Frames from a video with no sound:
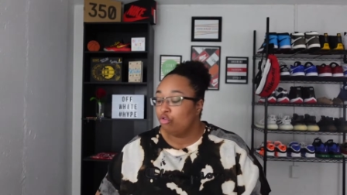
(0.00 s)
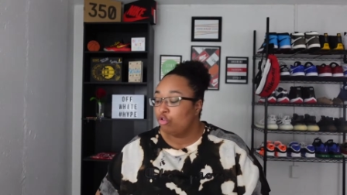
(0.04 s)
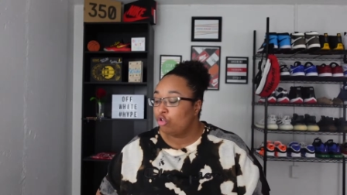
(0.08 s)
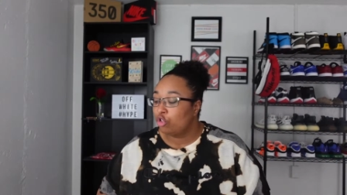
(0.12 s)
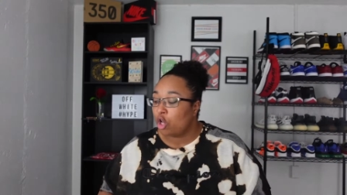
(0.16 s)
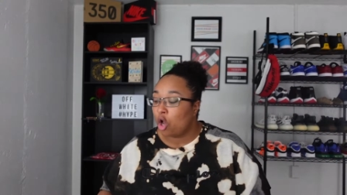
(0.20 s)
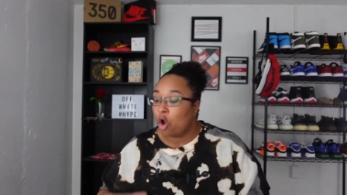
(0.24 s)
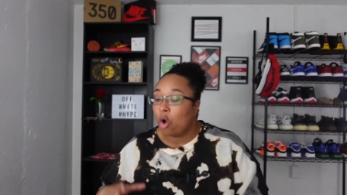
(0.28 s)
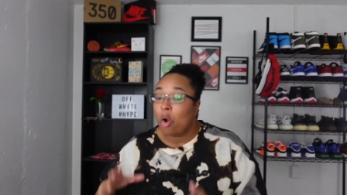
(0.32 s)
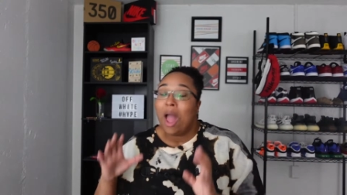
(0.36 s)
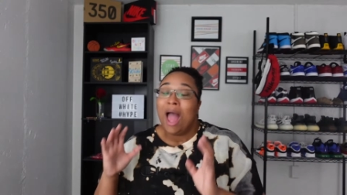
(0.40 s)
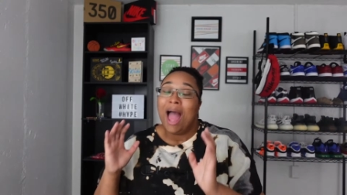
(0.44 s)

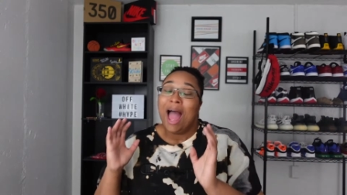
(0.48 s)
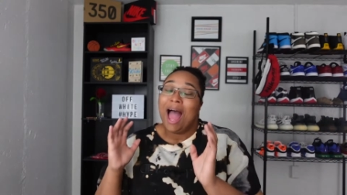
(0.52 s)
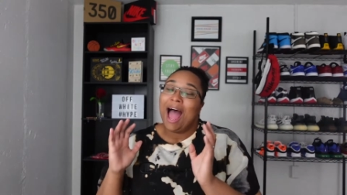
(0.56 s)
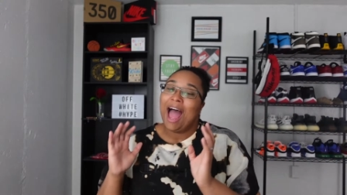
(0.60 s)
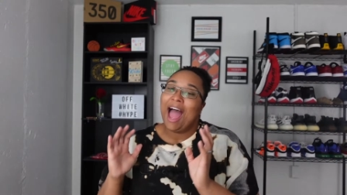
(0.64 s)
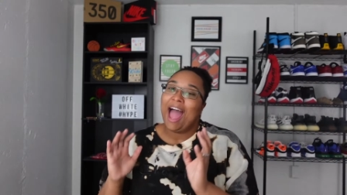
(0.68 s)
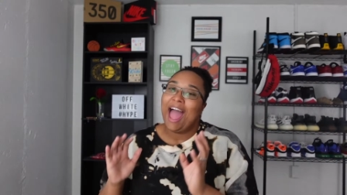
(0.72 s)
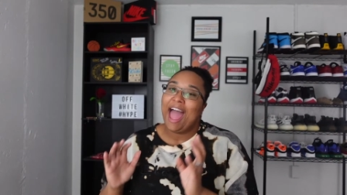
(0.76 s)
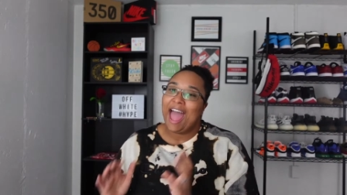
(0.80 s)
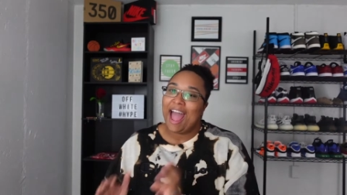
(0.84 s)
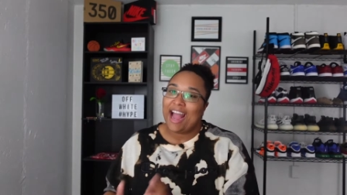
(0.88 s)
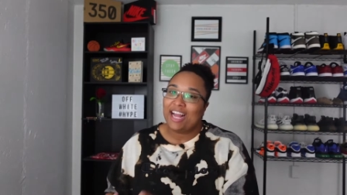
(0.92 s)
So
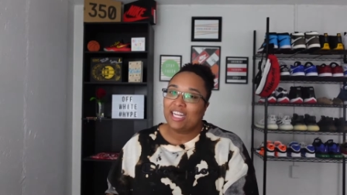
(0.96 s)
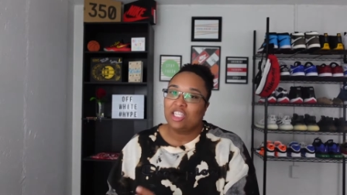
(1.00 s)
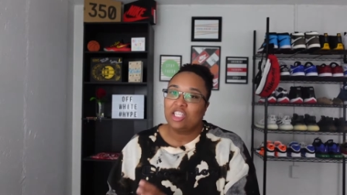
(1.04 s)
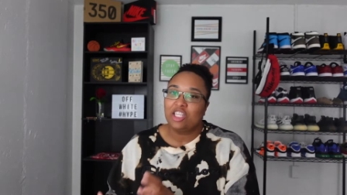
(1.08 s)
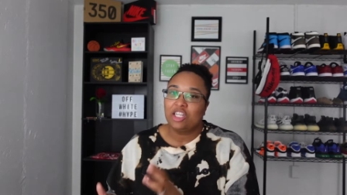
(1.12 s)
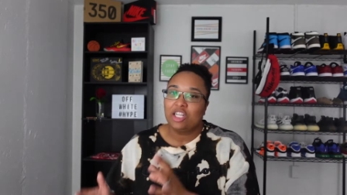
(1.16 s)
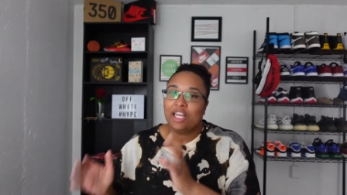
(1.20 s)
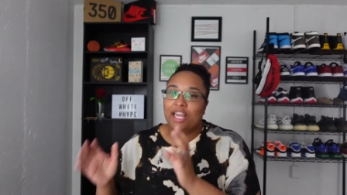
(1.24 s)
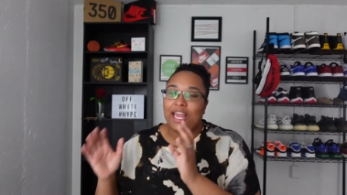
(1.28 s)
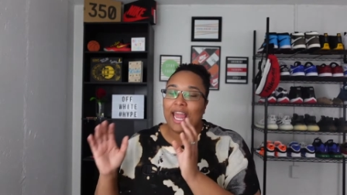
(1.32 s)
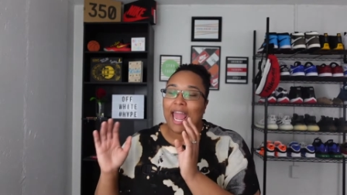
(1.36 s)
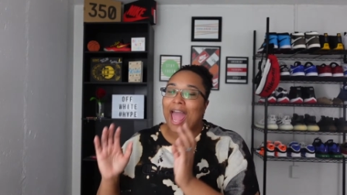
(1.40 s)
I
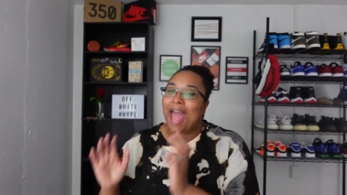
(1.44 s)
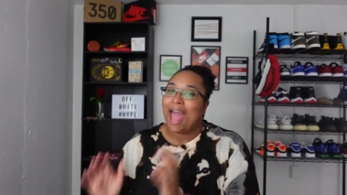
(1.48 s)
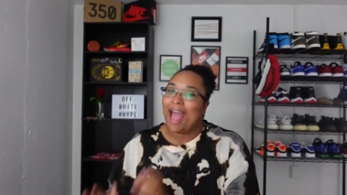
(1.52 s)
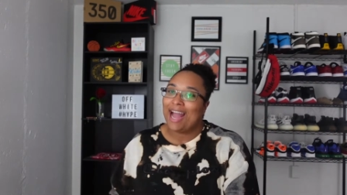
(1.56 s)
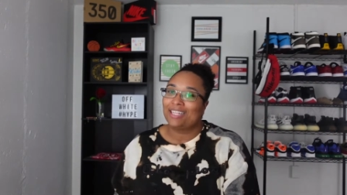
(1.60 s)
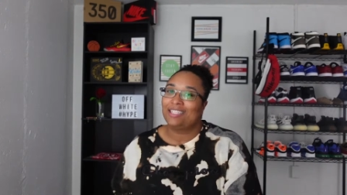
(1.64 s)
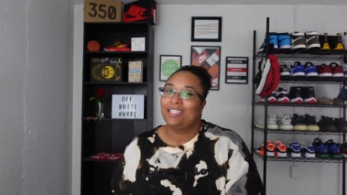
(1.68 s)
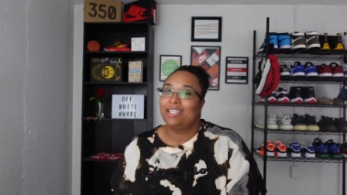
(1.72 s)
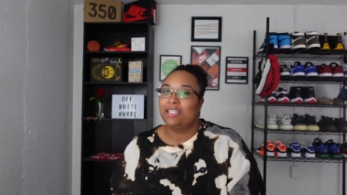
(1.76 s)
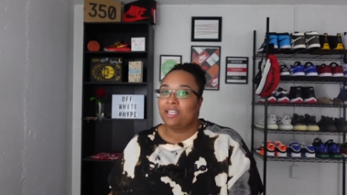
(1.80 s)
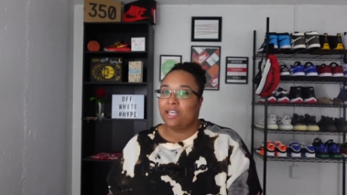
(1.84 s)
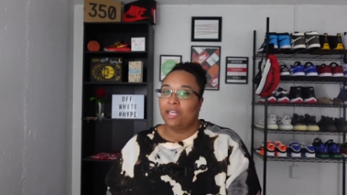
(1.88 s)
actually
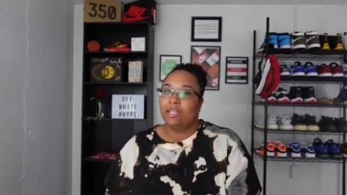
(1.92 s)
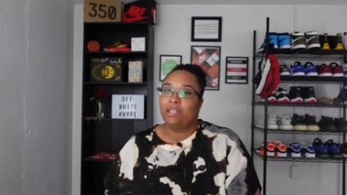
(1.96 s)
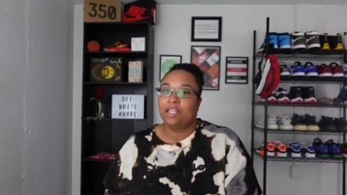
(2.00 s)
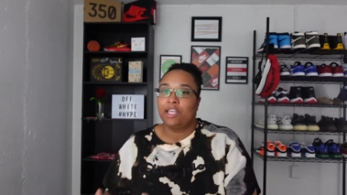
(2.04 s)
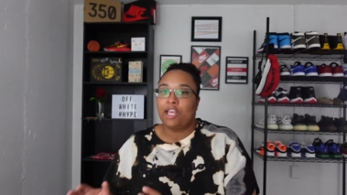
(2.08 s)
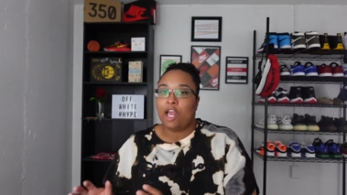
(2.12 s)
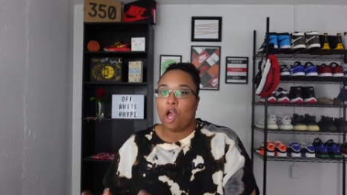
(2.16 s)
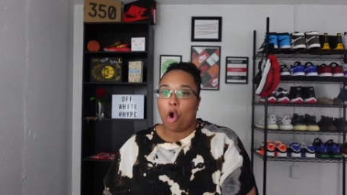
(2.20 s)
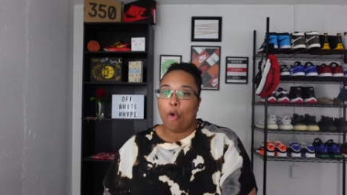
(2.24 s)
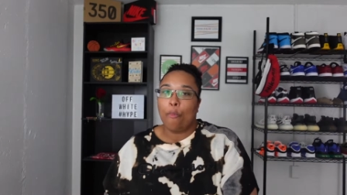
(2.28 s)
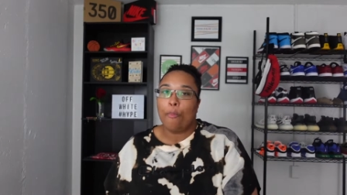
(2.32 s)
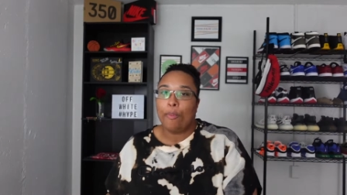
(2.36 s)
accidentally
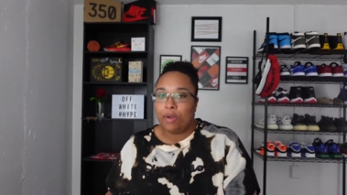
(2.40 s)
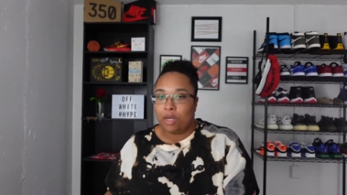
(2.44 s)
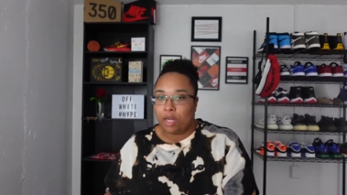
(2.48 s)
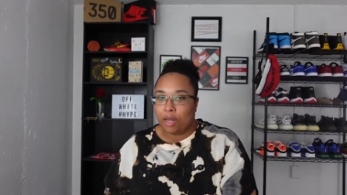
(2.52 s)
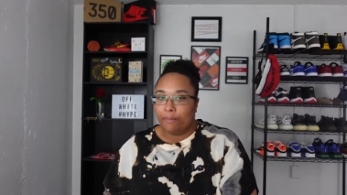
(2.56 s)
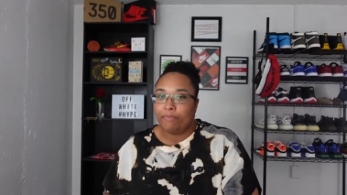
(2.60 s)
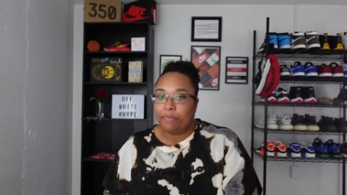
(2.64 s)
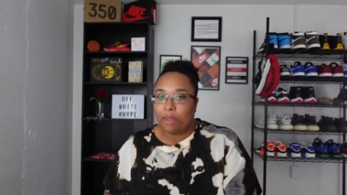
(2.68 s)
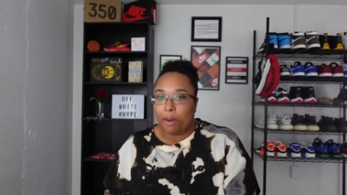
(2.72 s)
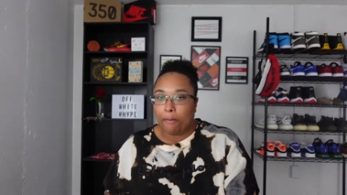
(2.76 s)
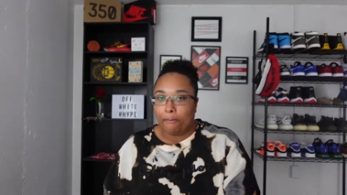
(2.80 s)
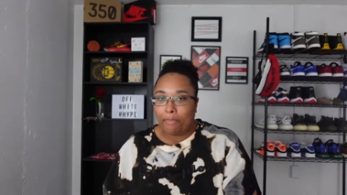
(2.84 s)
opened
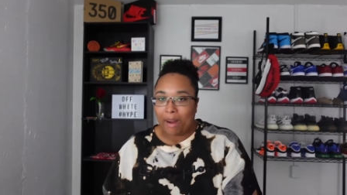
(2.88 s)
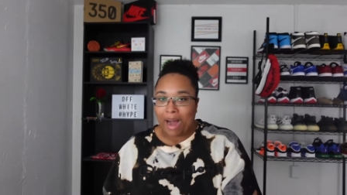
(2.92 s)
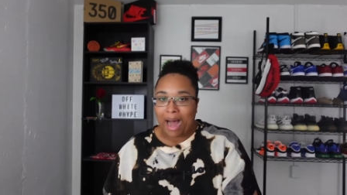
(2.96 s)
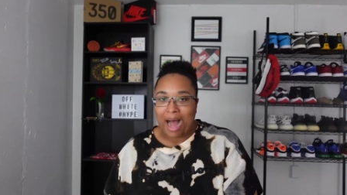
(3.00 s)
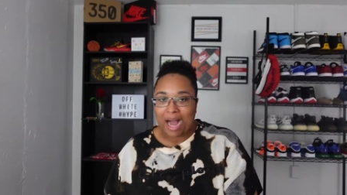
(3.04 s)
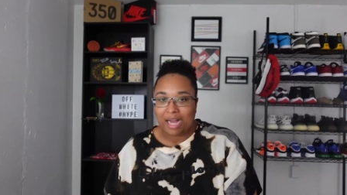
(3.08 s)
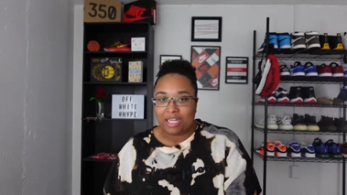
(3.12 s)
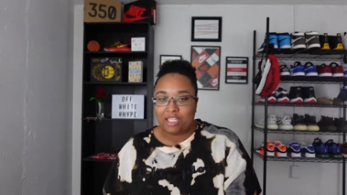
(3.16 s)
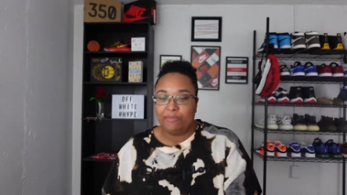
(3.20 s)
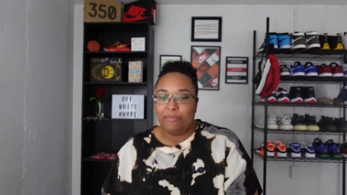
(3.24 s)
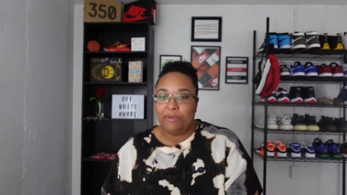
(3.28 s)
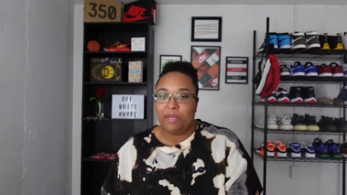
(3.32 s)
up the
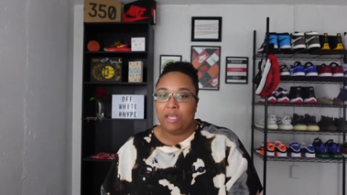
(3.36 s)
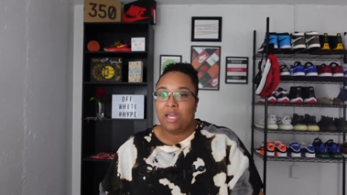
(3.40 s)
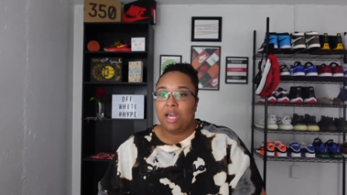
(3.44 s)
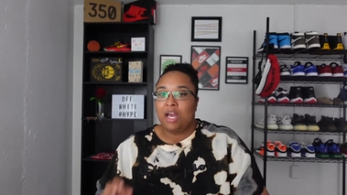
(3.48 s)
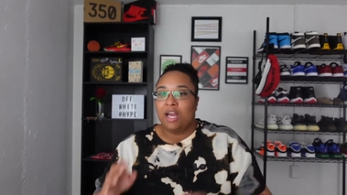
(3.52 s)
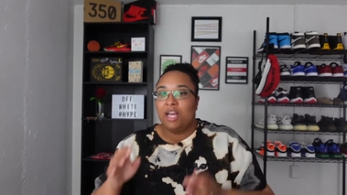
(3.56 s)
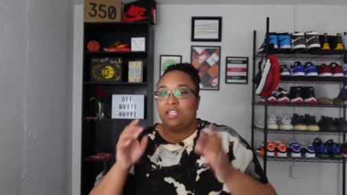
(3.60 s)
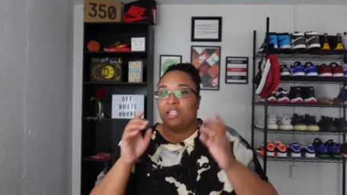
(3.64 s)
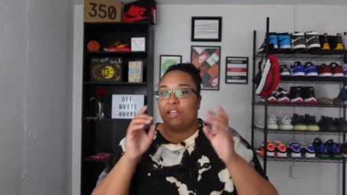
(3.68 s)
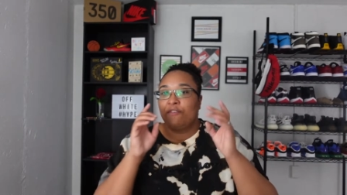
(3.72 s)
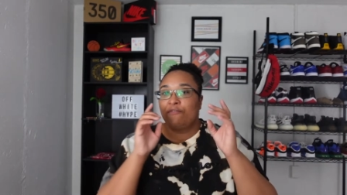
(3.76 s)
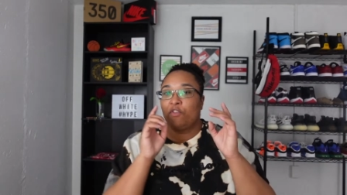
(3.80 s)
box
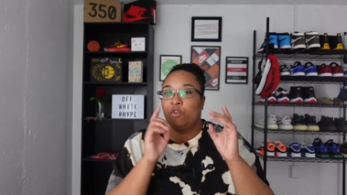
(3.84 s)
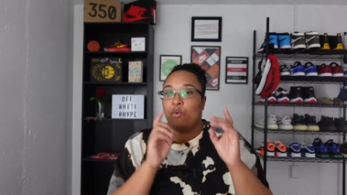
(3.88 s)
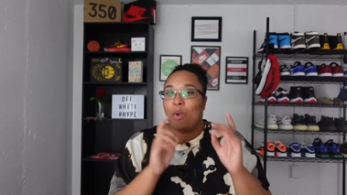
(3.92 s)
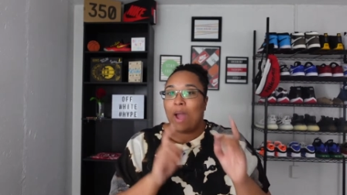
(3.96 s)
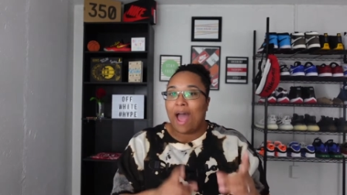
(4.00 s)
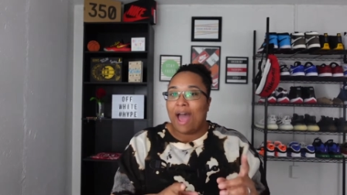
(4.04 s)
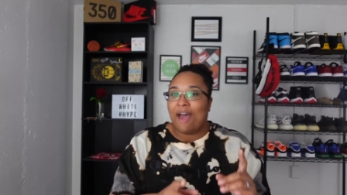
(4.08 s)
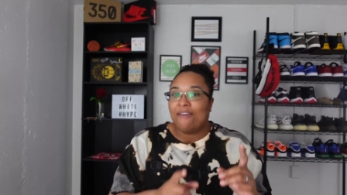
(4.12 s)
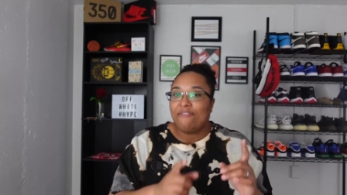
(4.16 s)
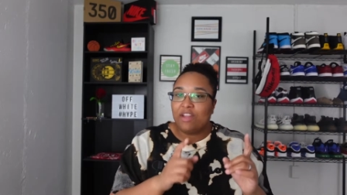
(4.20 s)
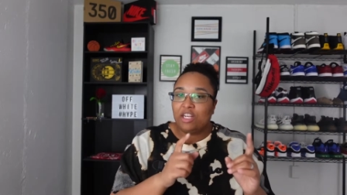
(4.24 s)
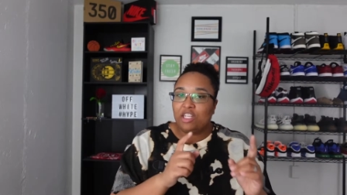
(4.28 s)
because if you
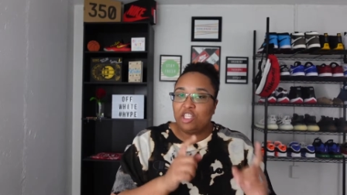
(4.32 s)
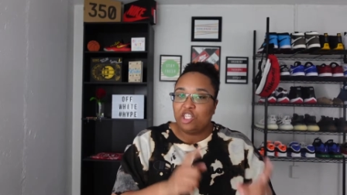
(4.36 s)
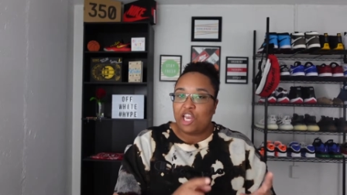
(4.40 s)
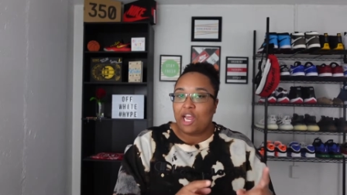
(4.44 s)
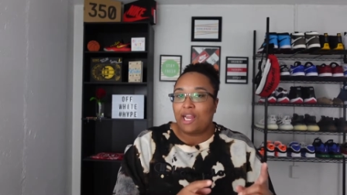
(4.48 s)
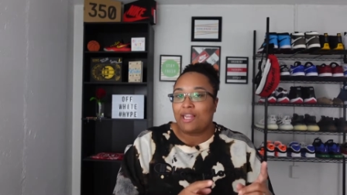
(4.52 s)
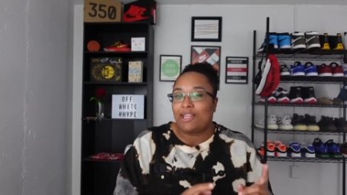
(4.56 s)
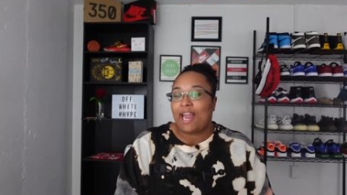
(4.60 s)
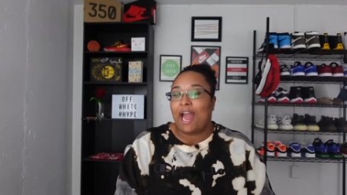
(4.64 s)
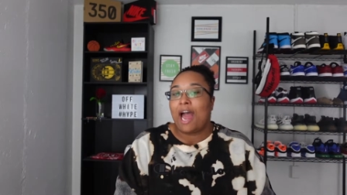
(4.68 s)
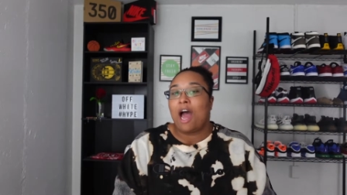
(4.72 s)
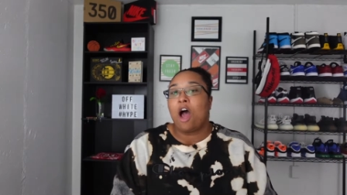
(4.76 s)
haven't
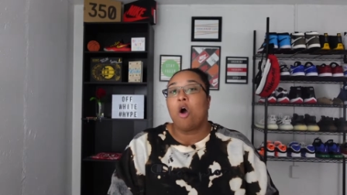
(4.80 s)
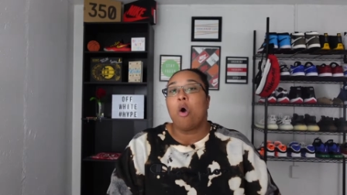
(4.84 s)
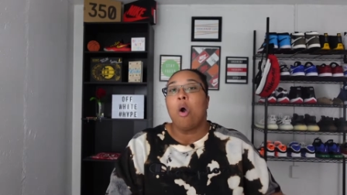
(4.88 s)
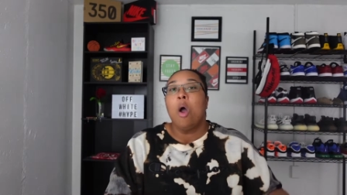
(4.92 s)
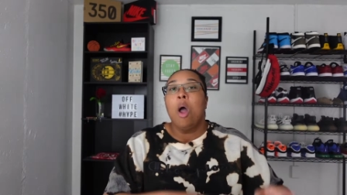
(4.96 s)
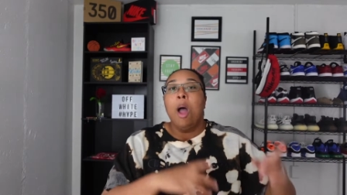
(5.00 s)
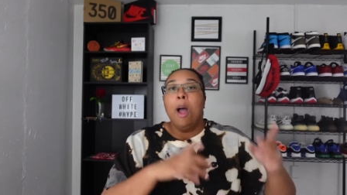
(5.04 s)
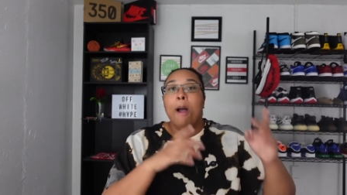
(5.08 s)
checked out